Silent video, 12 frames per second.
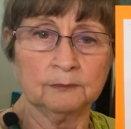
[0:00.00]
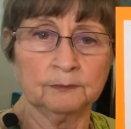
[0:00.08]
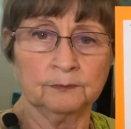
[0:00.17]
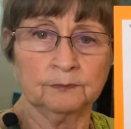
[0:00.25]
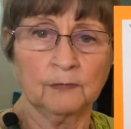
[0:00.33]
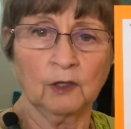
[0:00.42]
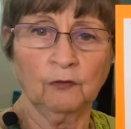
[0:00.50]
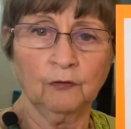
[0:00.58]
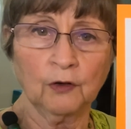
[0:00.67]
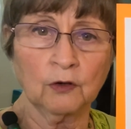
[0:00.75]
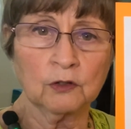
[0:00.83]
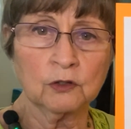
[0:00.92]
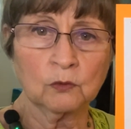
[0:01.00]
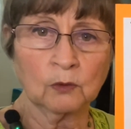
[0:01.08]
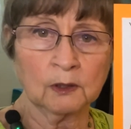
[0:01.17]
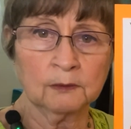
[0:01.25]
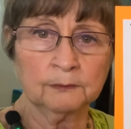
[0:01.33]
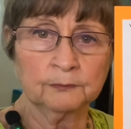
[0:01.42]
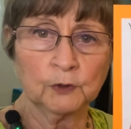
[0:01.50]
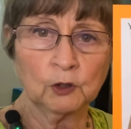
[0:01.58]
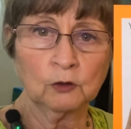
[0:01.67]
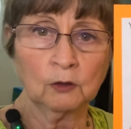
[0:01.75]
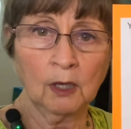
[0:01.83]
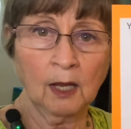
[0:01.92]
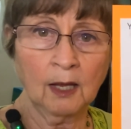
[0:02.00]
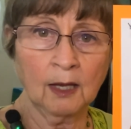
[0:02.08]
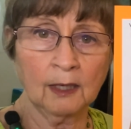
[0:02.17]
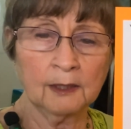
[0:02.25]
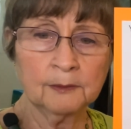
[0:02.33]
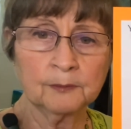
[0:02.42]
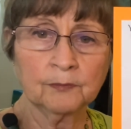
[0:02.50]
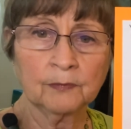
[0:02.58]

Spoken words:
The first one, you lie,